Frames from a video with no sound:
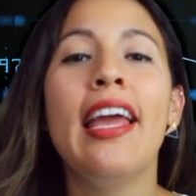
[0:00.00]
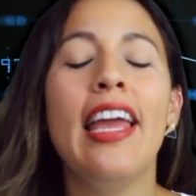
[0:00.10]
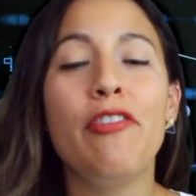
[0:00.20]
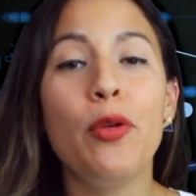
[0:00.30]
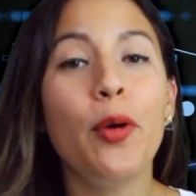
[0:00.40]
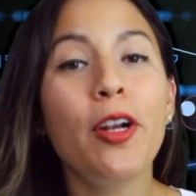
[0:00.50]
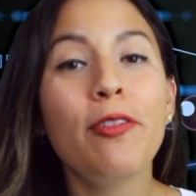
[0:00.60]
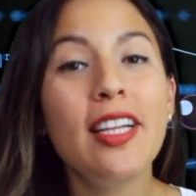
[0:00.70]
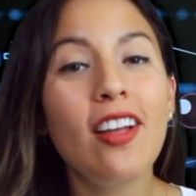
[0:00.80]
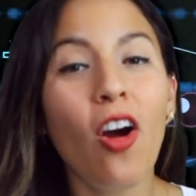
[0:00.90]
If you want to
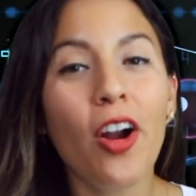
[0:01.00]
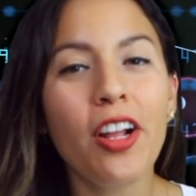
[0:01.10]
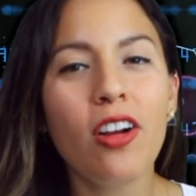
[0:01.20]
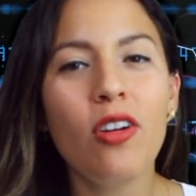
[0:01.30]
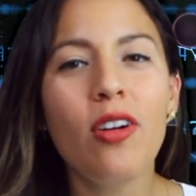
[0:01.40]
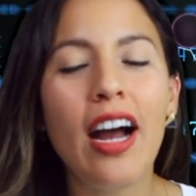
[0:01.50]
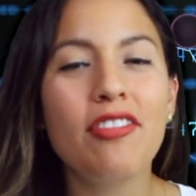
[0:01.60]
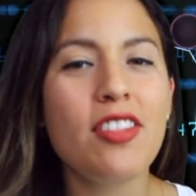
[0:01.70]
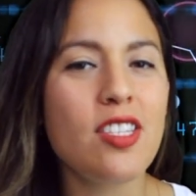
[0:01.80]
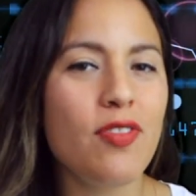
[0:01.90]
read the article
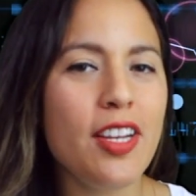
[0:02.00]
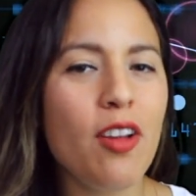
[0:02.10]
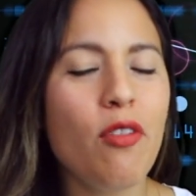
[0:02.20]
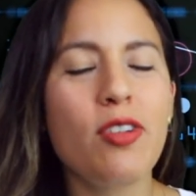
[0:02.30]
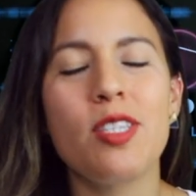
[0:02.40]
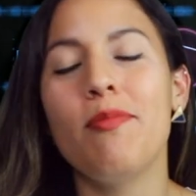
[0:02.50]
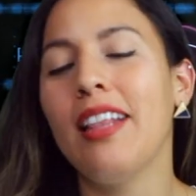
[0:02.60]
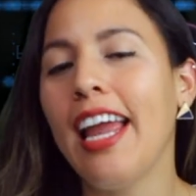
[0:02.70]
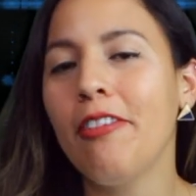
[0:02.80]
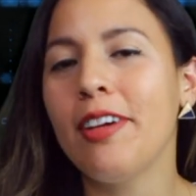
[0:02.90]
after this video for some
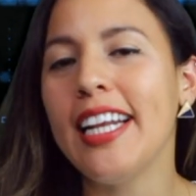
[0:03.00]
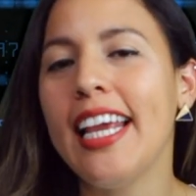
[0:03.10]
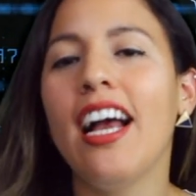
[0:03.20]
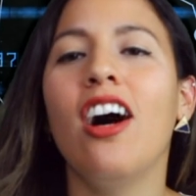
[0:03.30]
light reading,